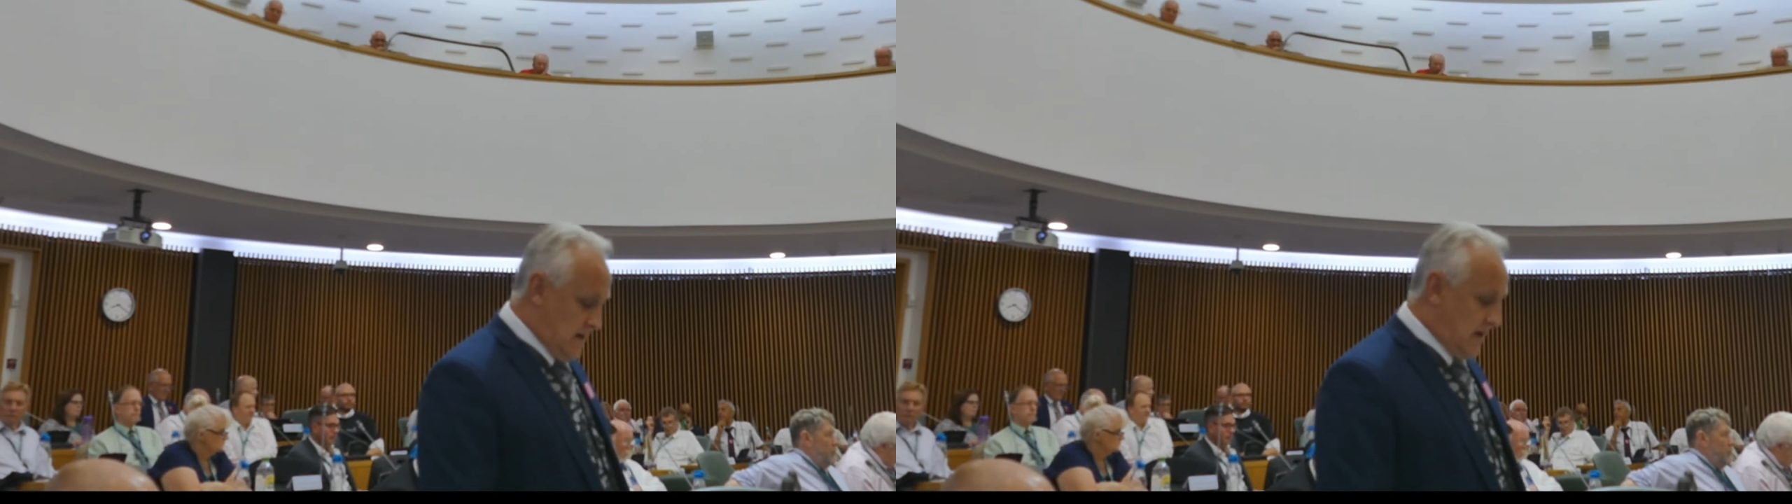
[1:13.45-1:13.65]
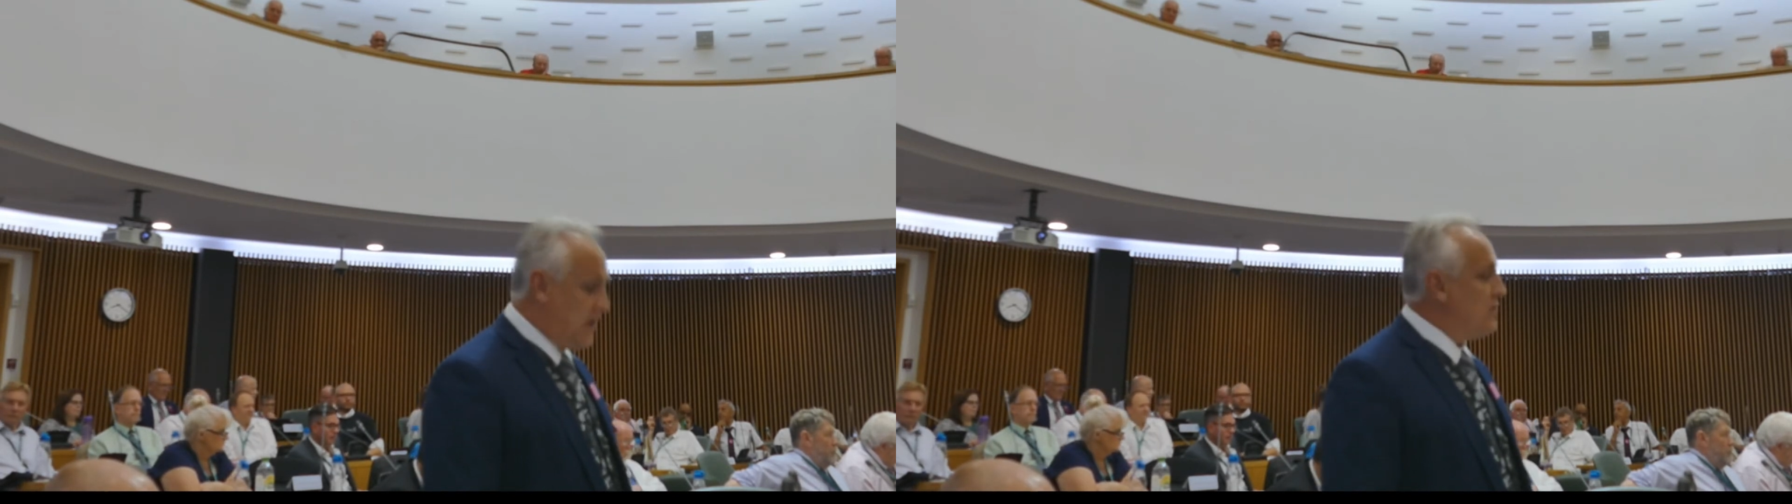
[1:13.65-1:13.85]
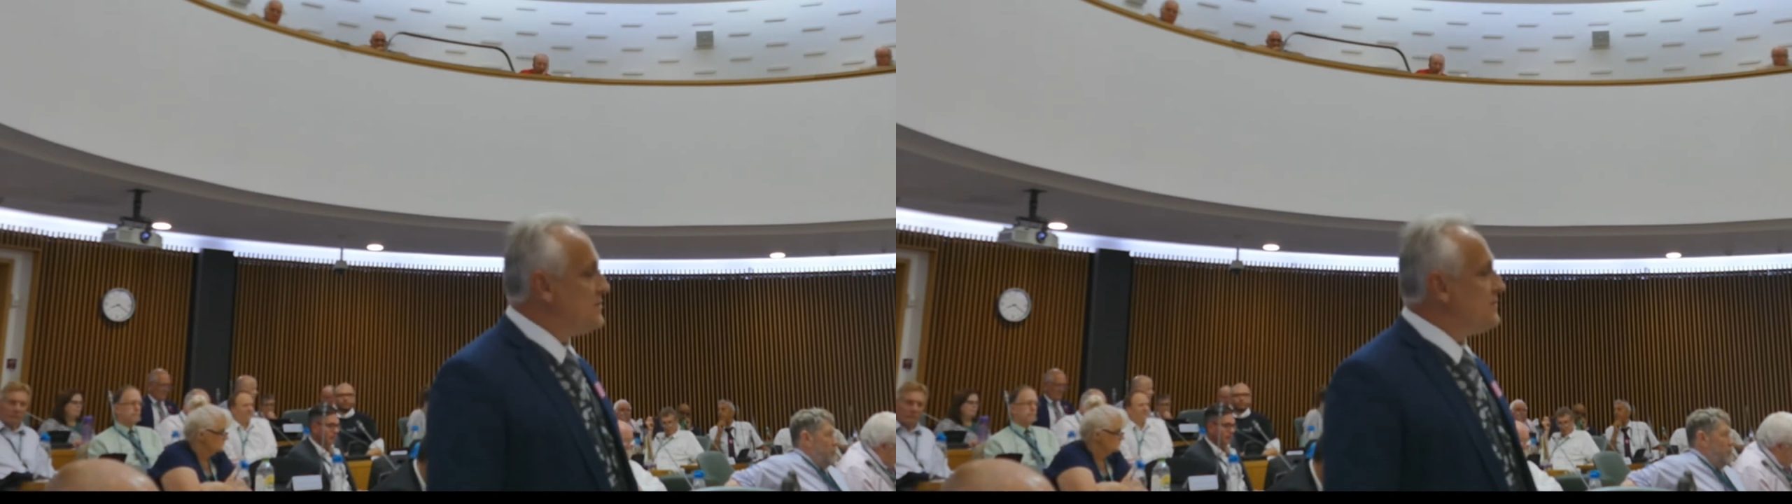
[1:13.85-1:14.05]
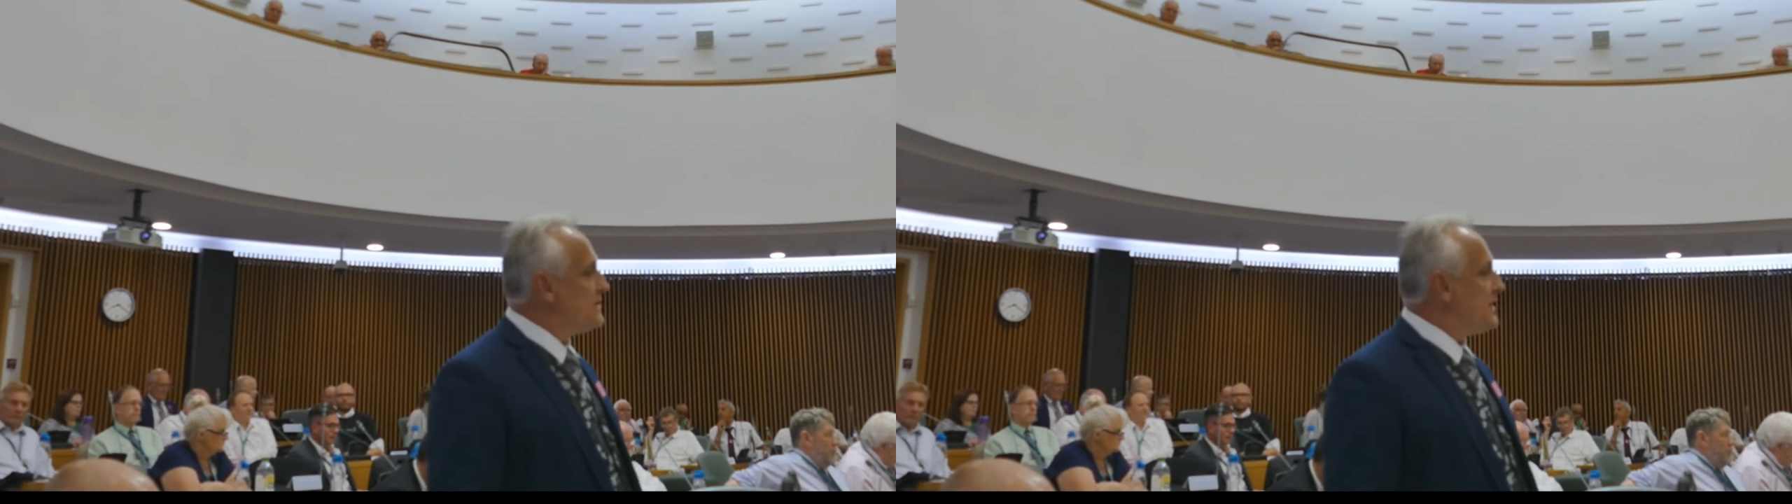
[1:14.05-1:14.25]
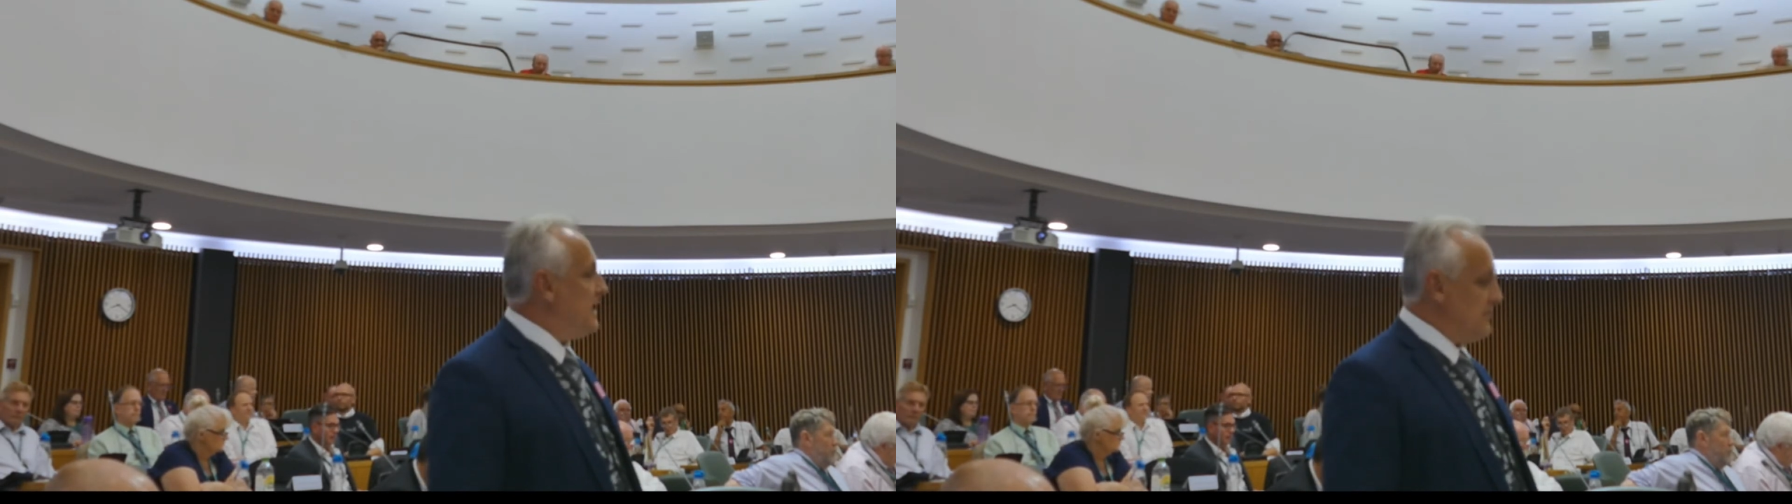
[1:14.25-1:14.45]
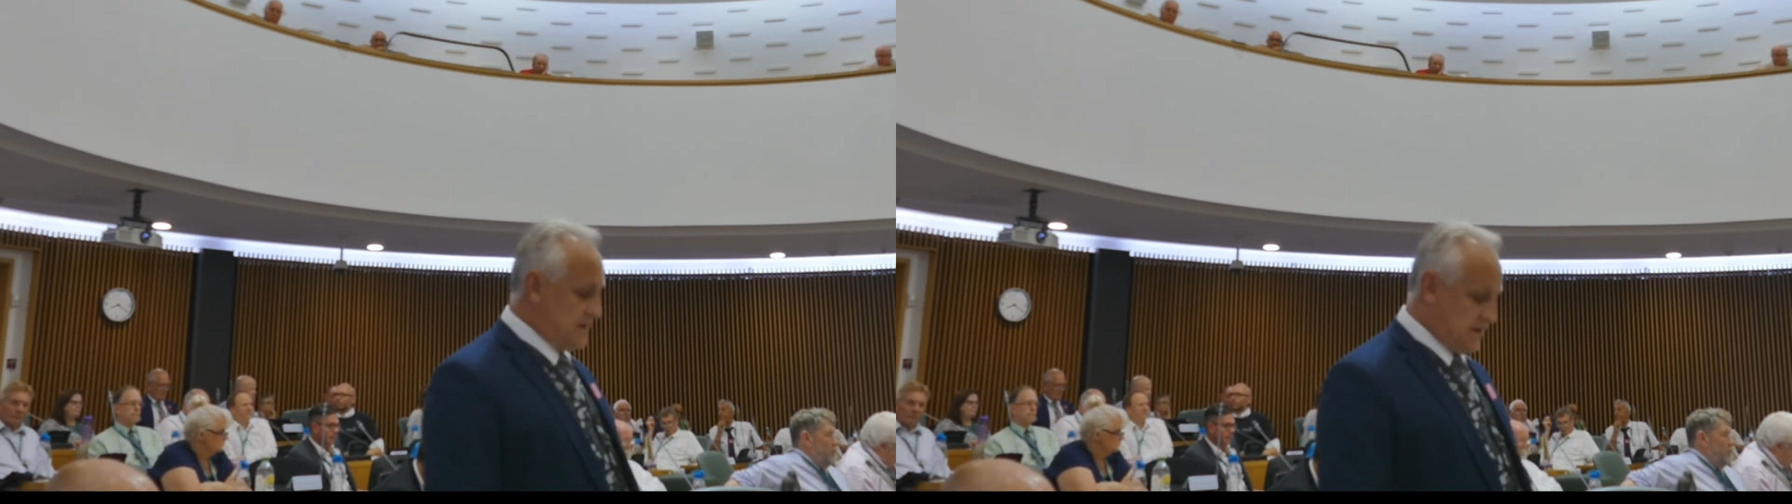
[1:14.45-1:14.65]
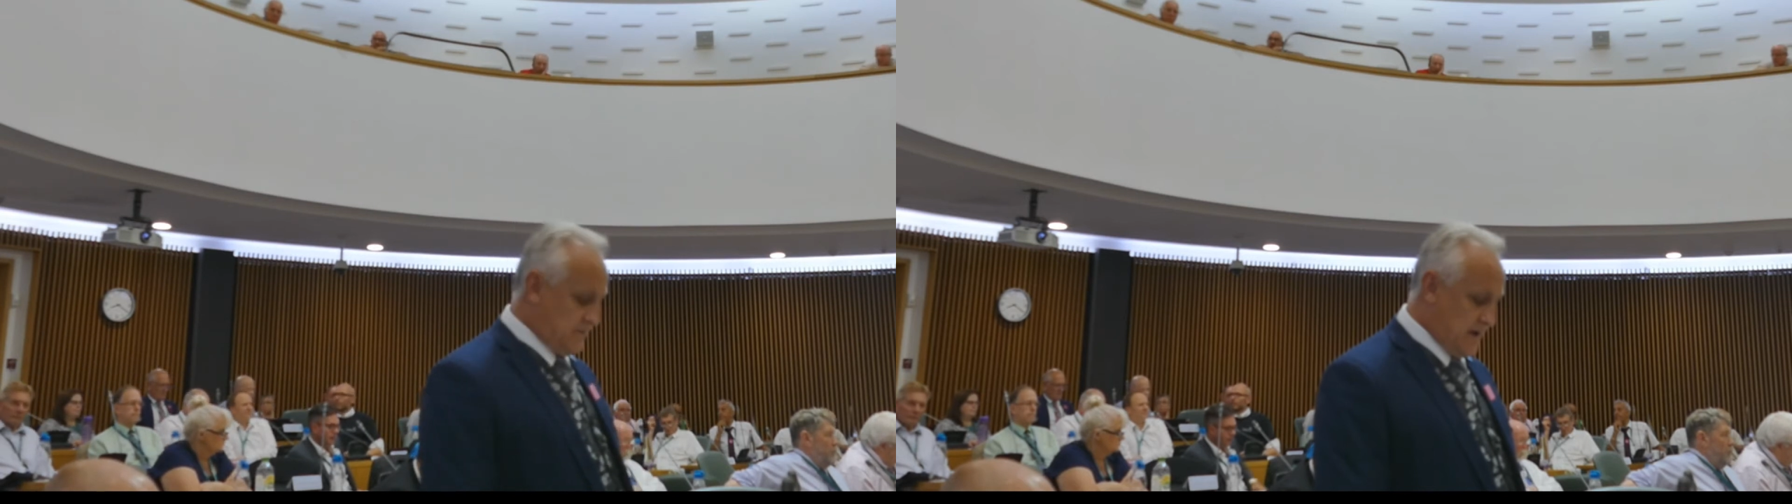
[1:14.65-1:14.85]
A huge mistake, Mr.